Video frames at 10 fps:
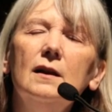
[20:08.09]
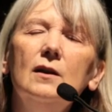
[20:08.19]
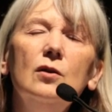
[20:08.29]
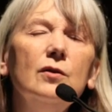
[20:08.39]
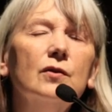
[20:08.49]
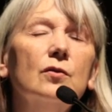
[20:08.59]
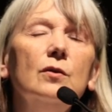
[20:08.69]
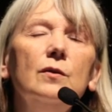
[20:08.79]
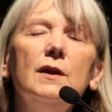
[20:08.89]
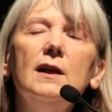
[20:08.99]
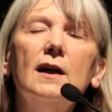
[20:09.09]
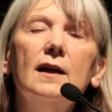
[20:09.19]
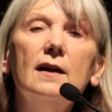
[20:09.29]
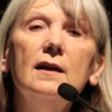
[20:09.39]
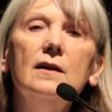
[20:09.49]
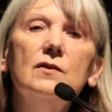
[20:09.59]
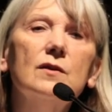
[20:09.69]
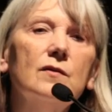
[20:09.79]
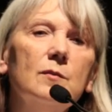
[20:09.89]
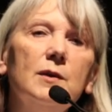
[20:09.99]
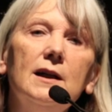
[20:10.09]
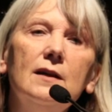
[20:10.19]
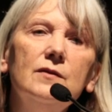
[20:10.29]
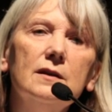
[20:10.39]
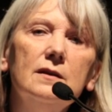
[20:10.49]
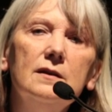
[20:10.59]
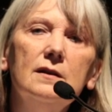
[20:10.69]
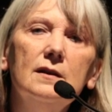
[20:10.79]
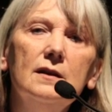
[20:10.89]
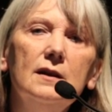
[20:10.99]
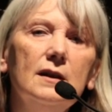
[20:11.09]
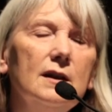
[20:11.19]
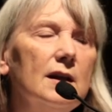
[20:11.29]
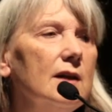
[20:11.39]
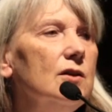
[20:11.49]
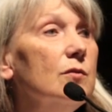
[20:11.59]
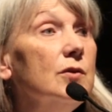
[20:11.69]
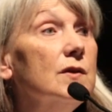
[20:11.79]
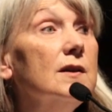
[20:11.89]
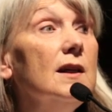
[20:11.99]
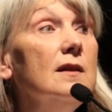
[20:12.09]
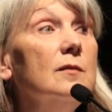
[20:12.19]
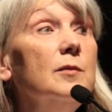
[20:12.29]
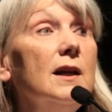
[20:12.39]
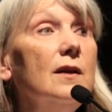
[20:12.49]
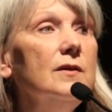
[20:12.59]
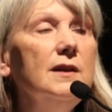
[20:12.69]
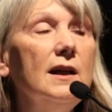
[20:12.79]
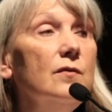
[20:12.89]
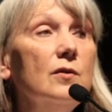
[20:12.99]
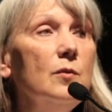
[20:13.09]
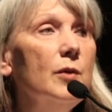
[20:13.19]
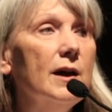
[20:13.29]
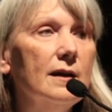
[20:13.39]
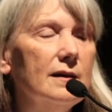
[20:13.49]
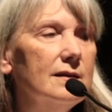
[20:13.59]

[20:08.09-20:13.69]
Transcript: "Look through the eyes of the beloved, and you will see the beloved everywhere."